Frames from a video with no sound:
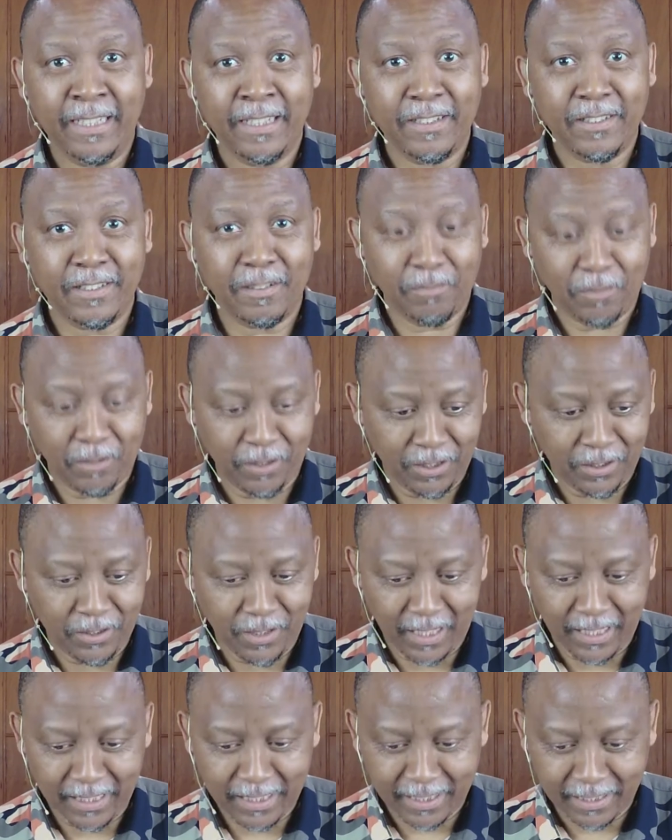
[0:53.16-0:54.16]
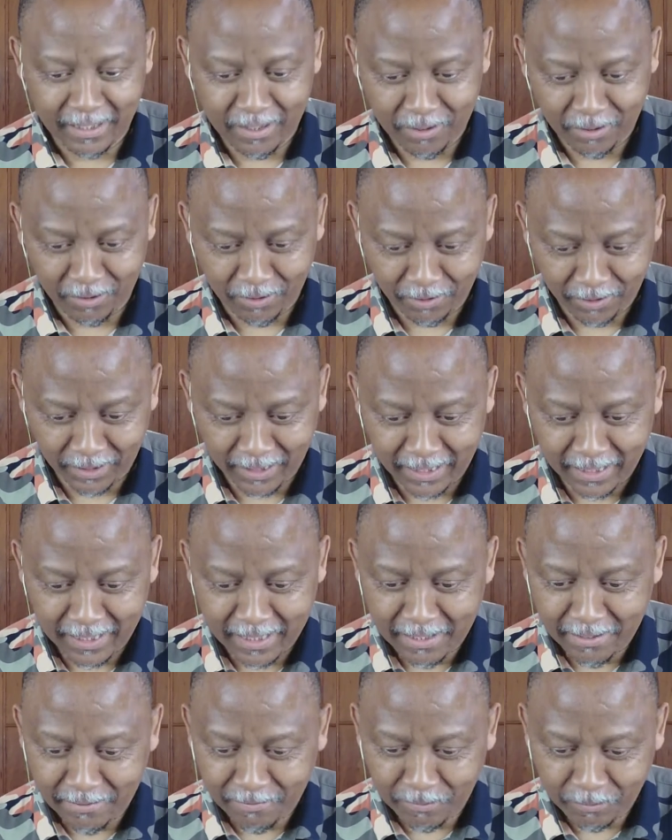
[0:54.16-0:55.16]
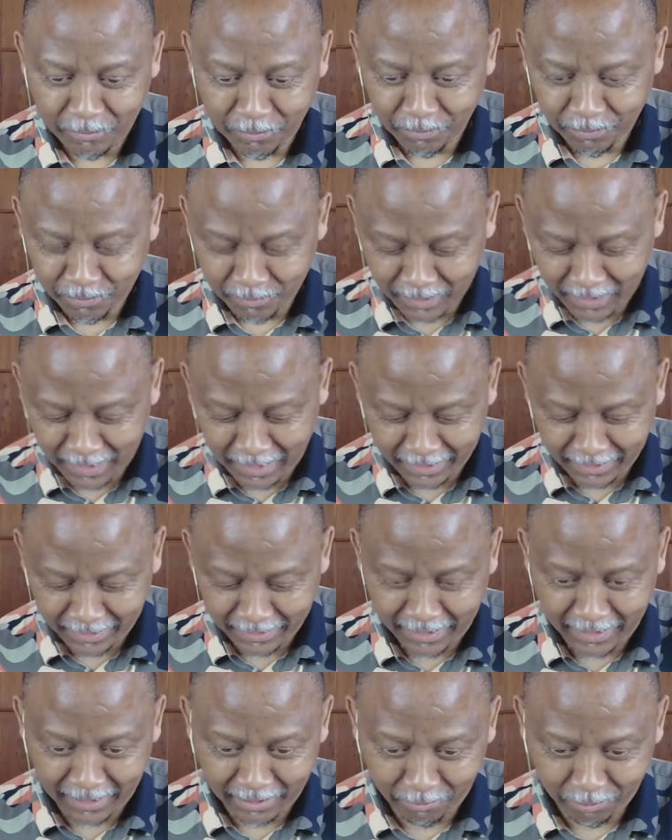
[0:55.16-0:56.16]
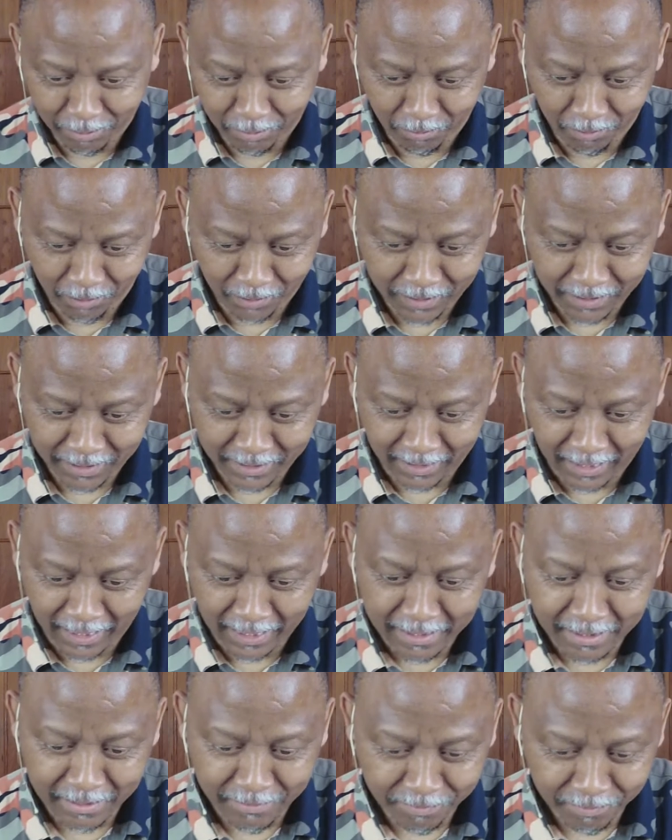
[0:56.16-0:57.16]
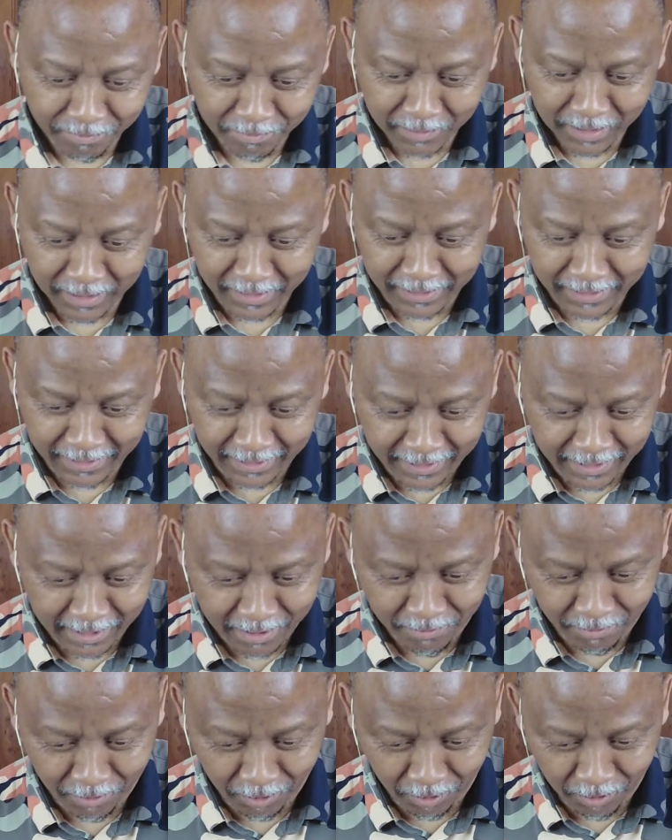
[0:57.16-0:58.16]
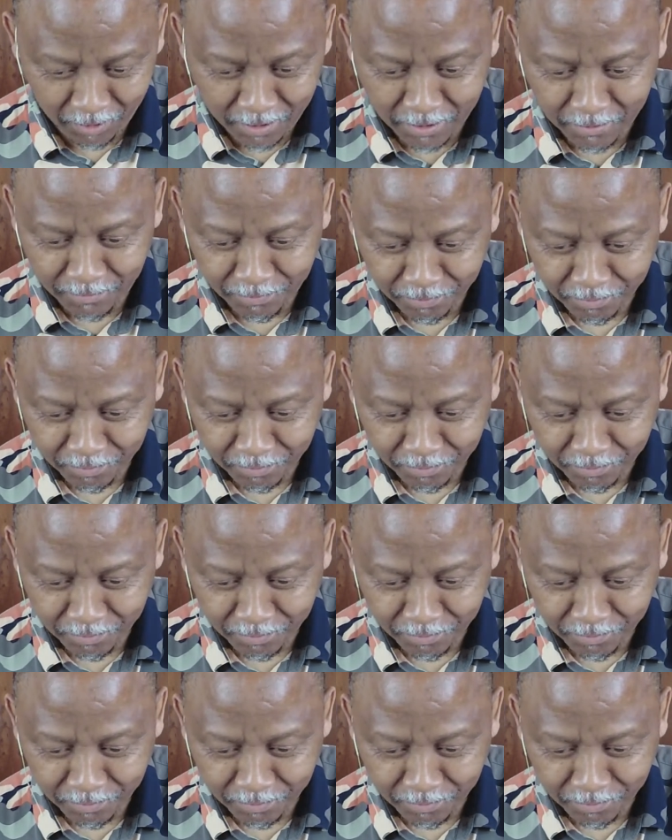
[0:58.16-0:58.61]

So I'm going to ask us to read it, and then we will start. It reads as follows.